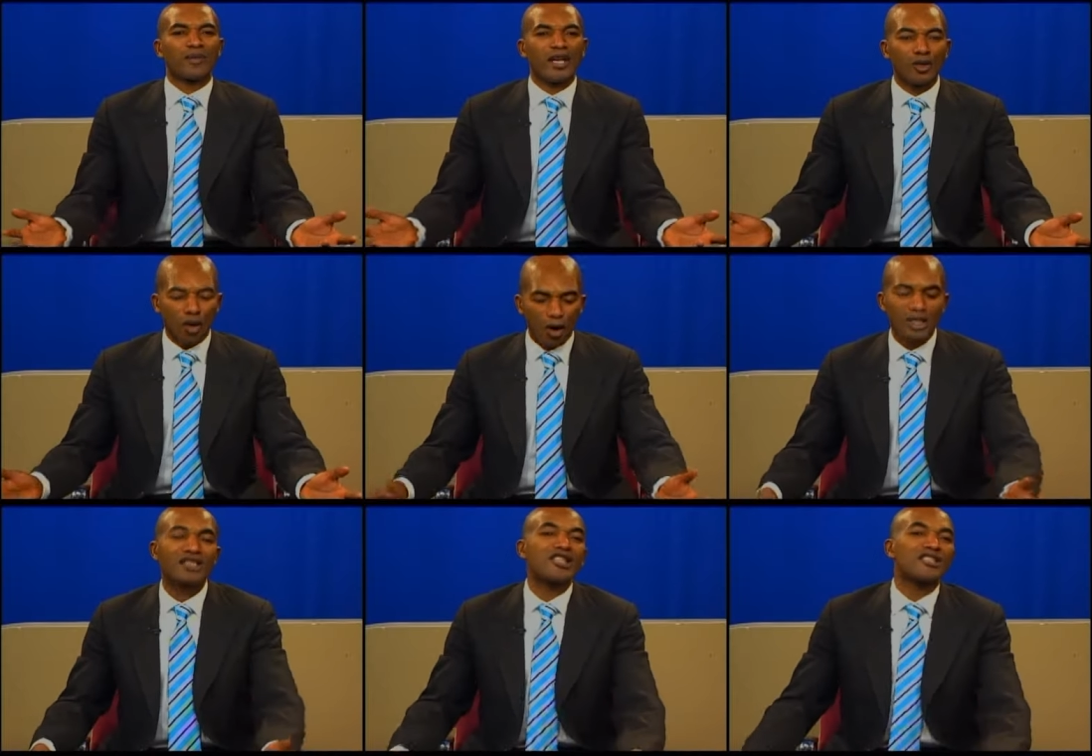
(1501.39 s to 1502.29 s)
You know, all
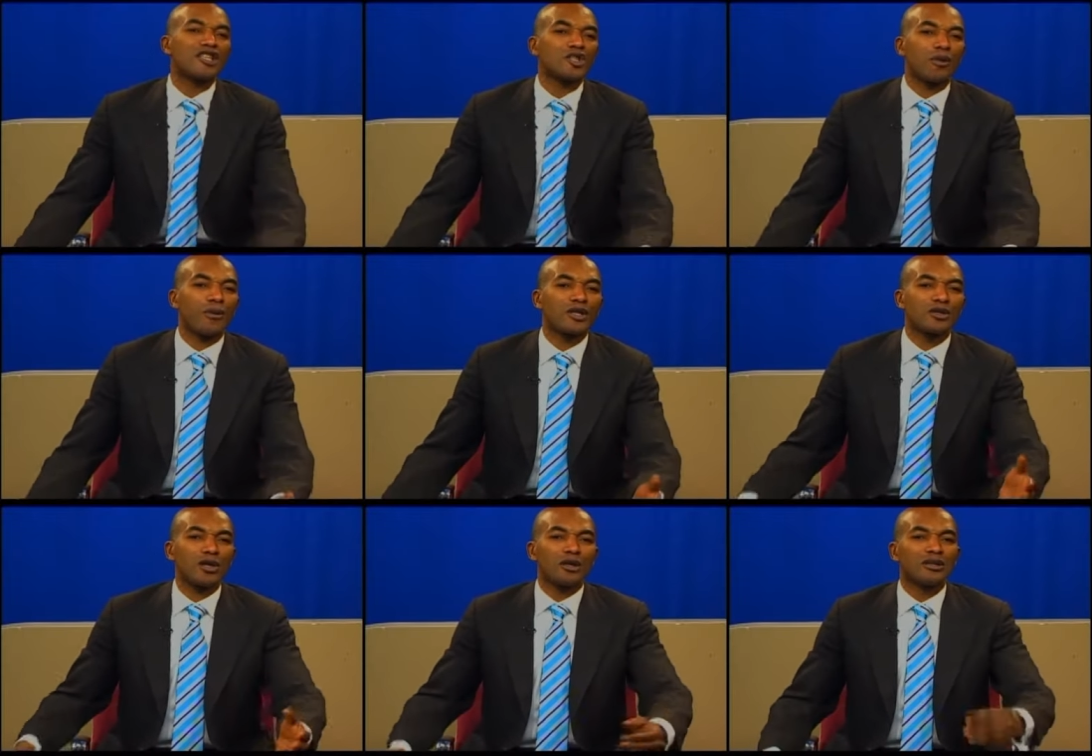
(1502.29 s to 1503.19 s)
the 16
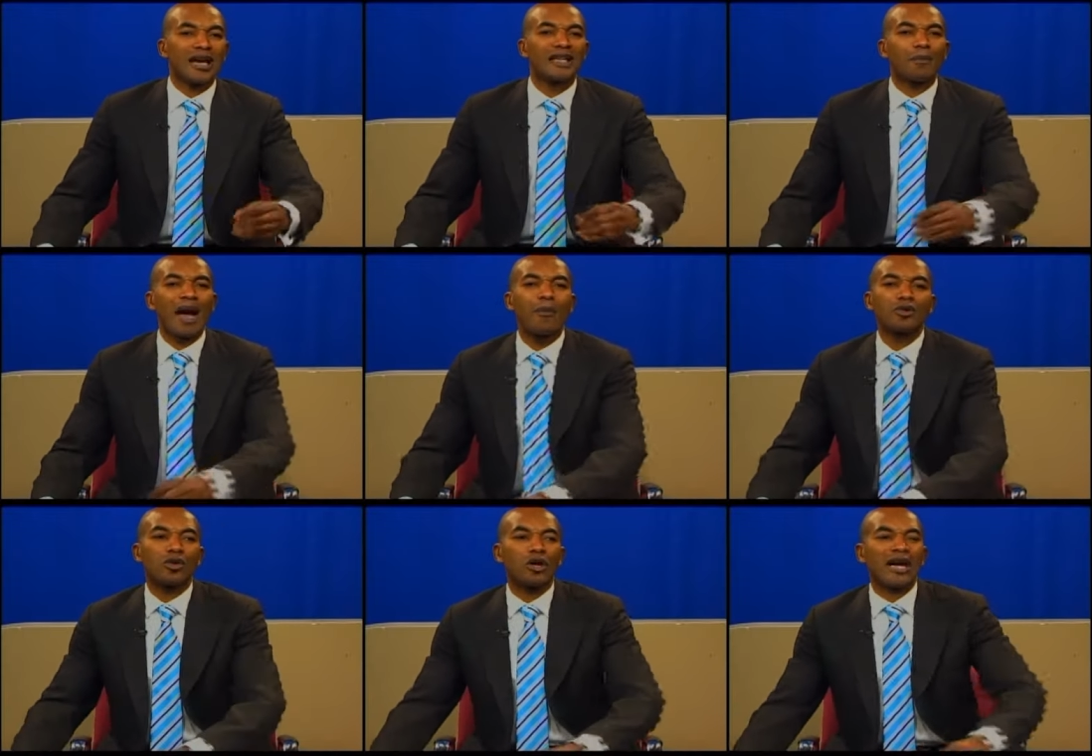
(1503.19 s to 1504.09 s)
spirits that the Bible
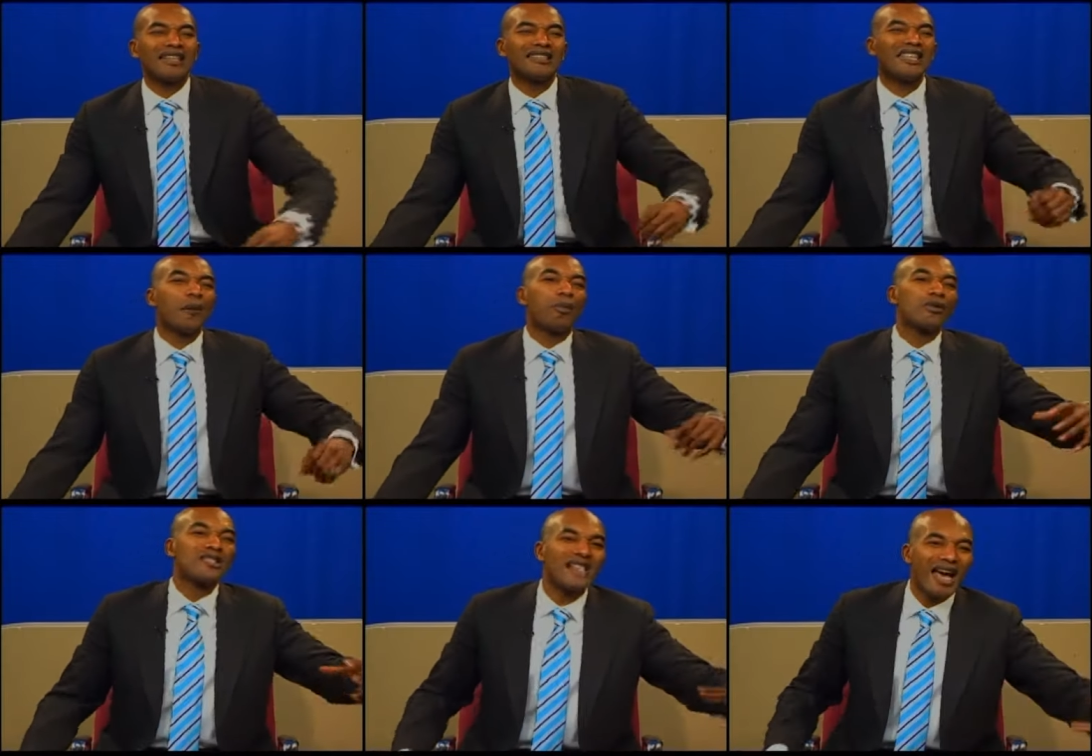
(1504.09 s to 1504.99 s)
talk, they
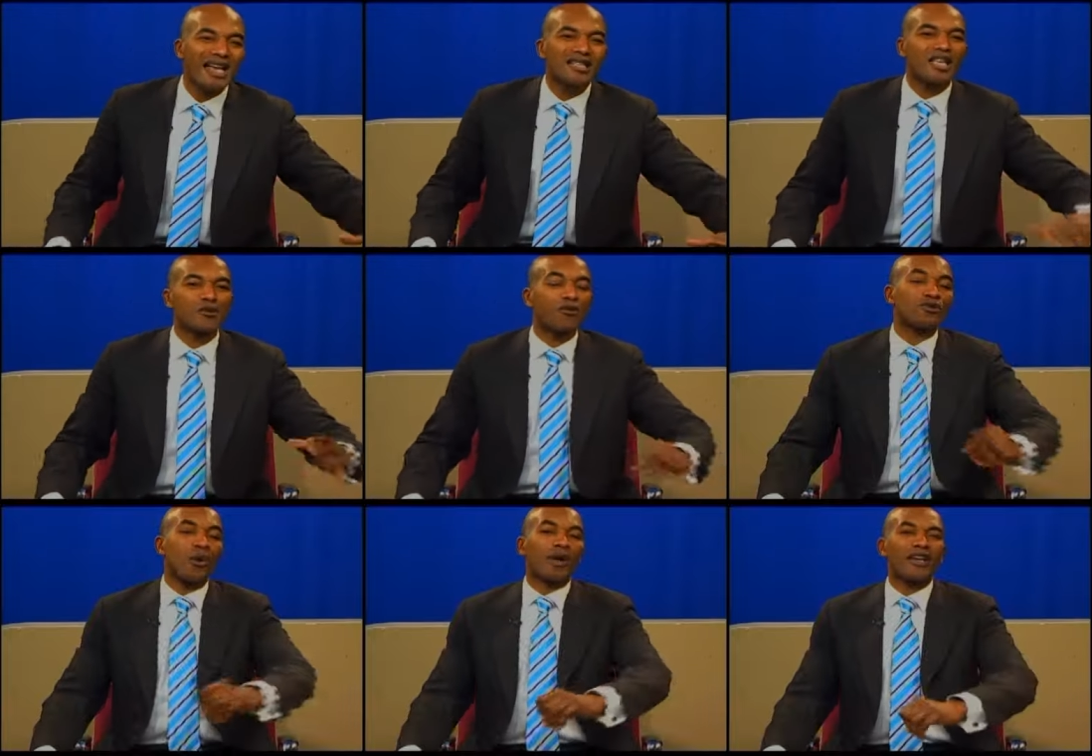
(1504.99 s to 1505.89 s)
possess the
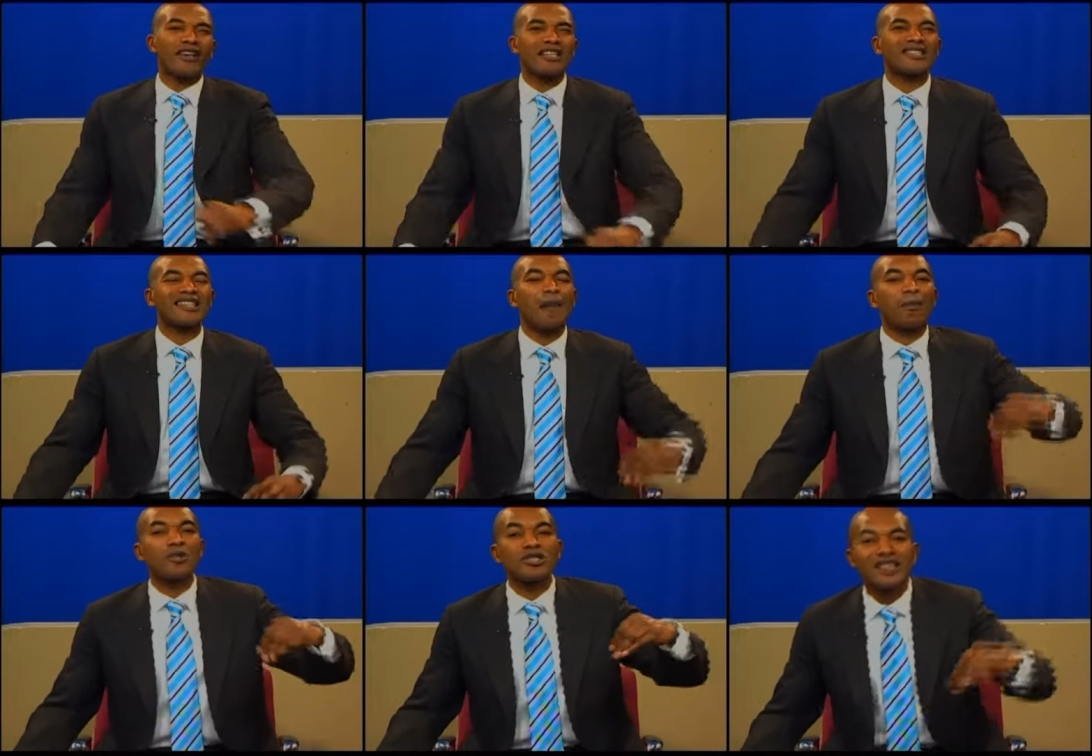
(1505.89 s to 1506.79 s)
spiritual wickedness that
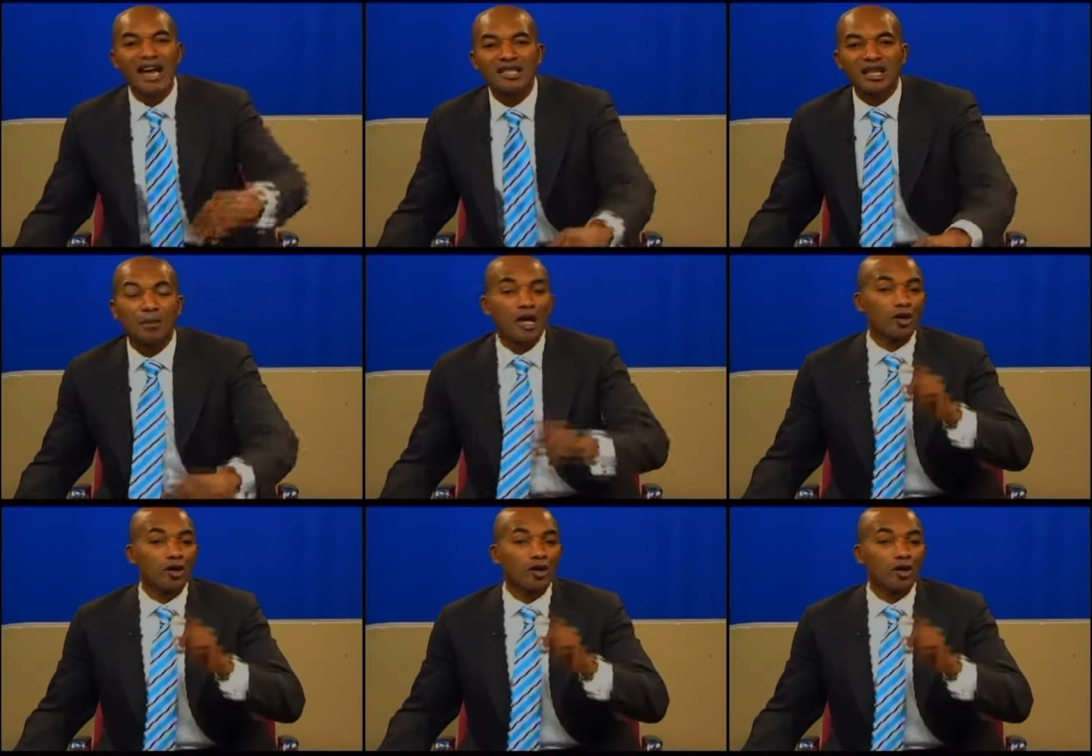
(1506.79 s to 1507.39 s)
possess them.